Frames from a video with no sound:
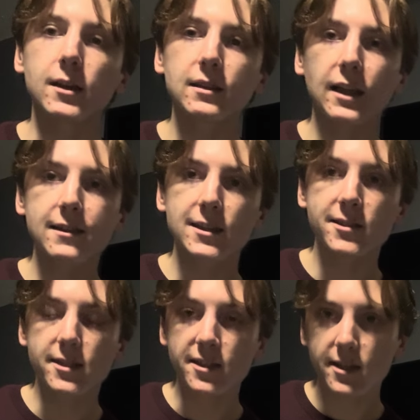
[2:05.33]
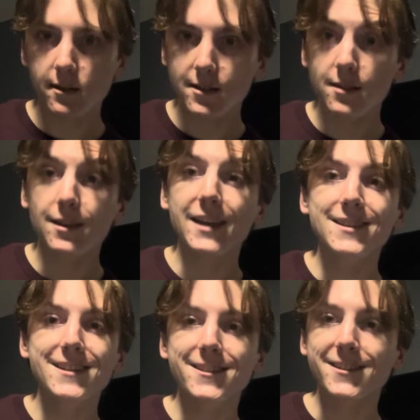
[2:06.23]
and let the
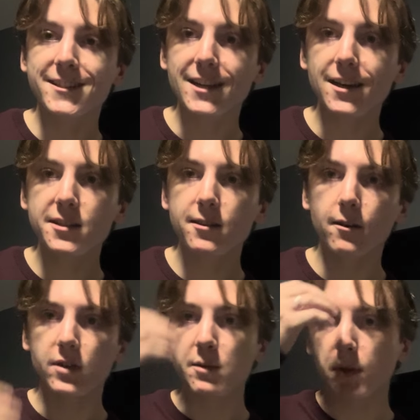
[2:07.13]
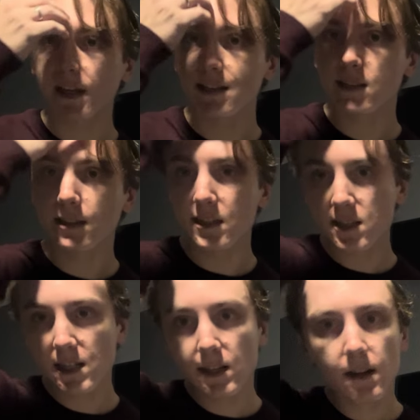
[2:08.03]
success of the plans
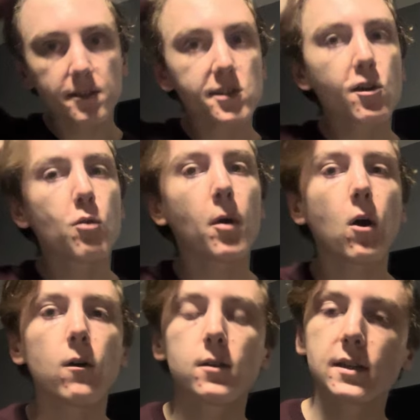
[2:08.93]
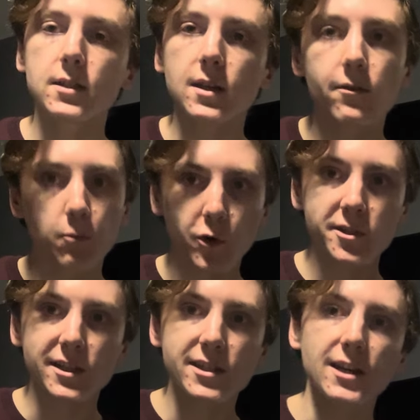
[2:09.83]
listed snowball into even more
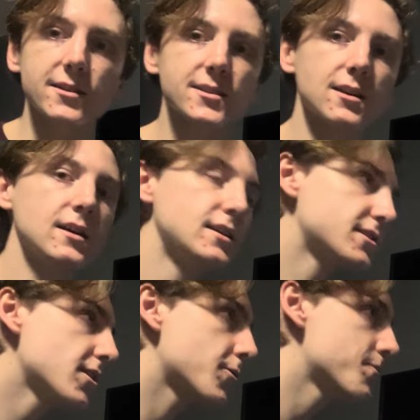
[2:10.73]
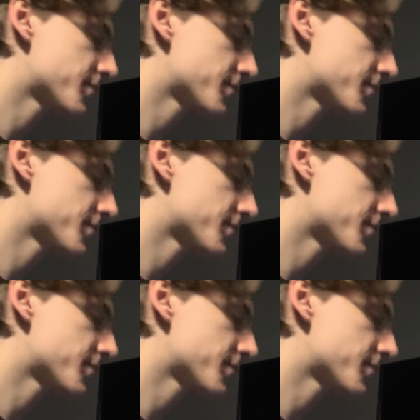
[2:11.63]
success. So